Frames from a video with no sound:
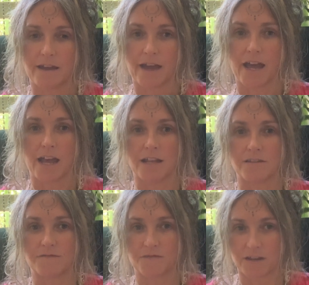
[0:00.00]

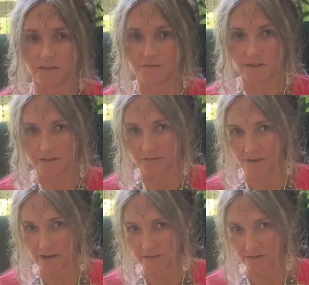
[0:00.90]
and forgiveness of
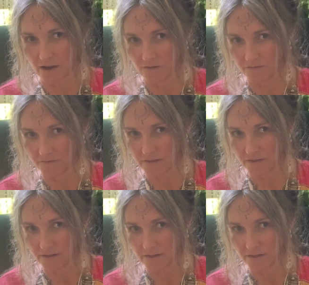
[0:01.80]
ourselves.